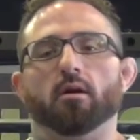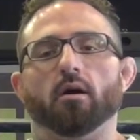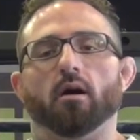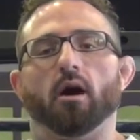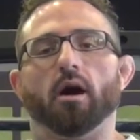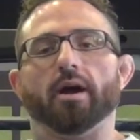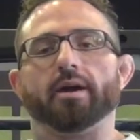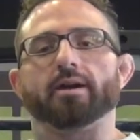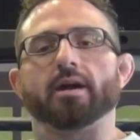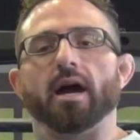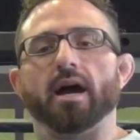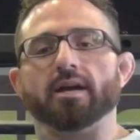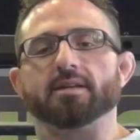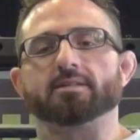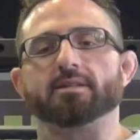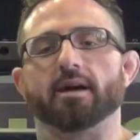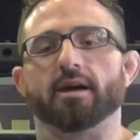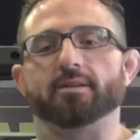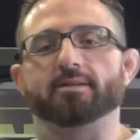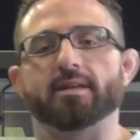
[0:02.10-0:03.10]
All right,
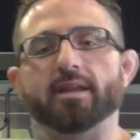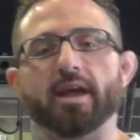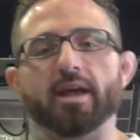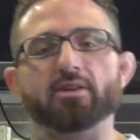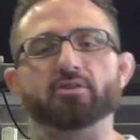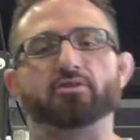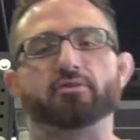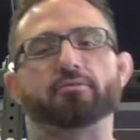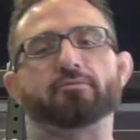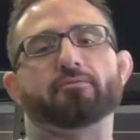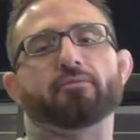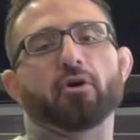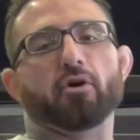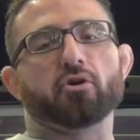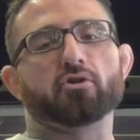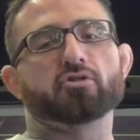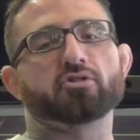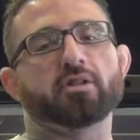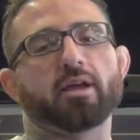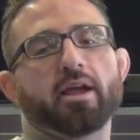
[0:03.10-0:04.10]
guys, today's your
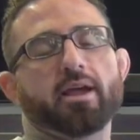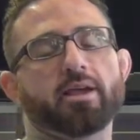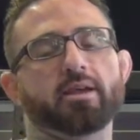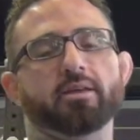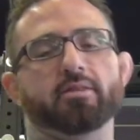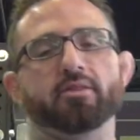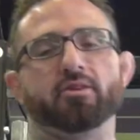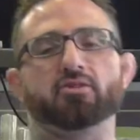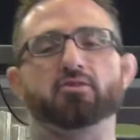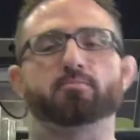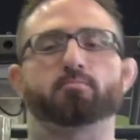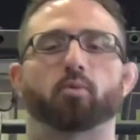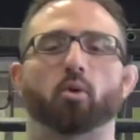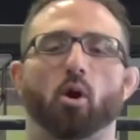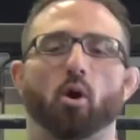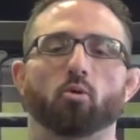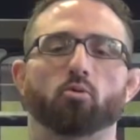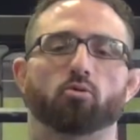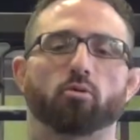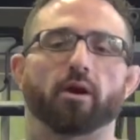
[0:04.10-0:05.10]
first day in this
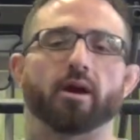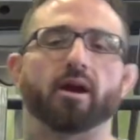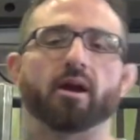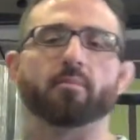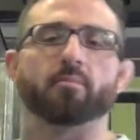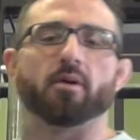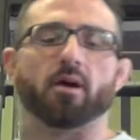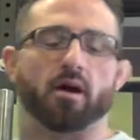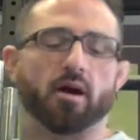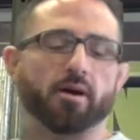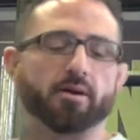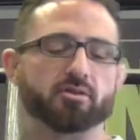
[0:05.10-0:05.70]
program.